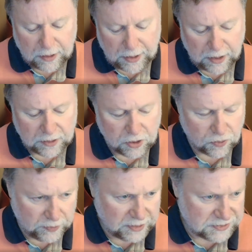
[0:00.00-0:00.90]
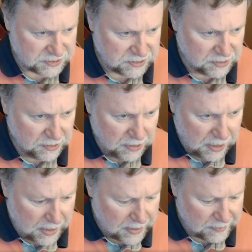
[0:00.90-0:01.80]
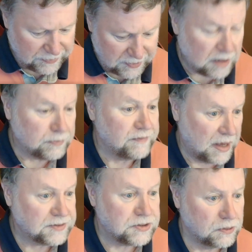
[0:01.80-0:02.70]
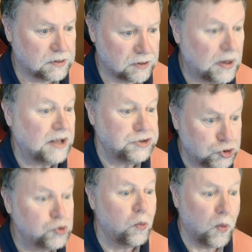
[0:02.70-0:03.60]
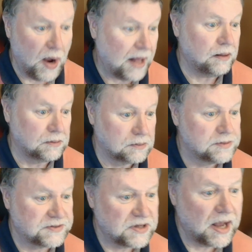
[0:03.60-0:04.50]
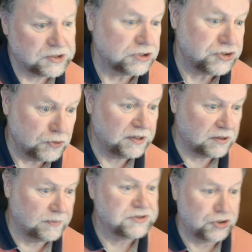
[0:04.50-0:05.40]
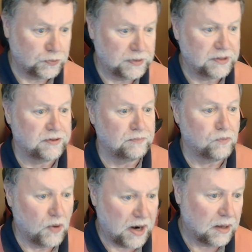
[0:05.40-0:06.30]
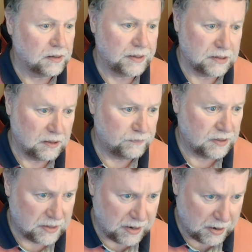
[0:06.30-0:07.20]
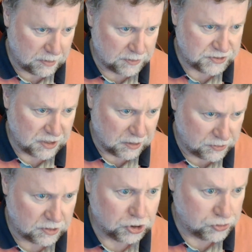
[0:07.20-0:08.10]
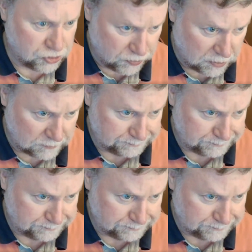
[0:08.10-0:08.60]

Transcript: increase the number of gates you can do and do well. It's not just doing them, it's doing them well and keeping the errors under control.